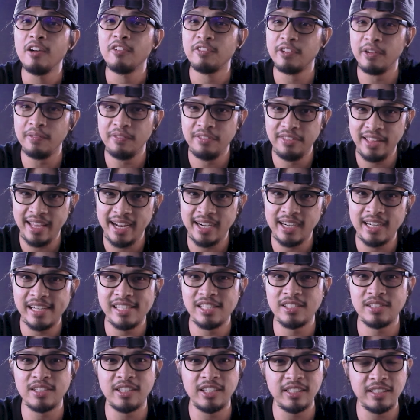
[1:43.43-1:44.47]
From there, I
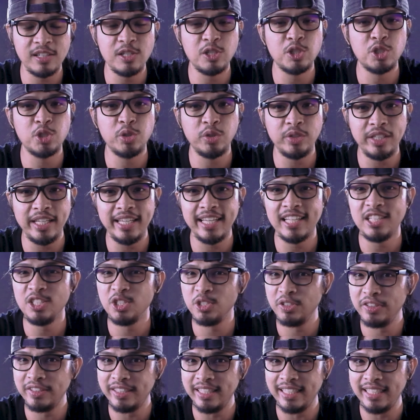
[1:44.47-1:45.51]
started shooting and
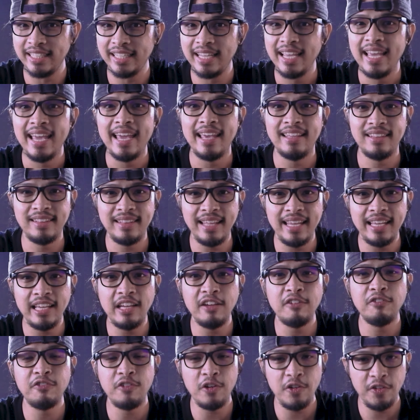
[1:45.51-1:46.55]

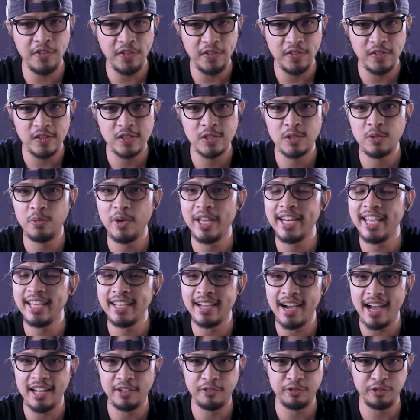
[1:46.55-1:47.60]
taking photos when I
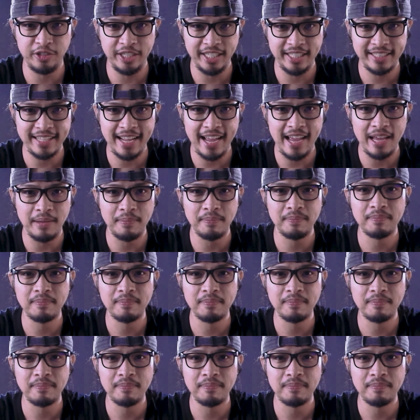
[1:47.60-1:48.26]
got free time.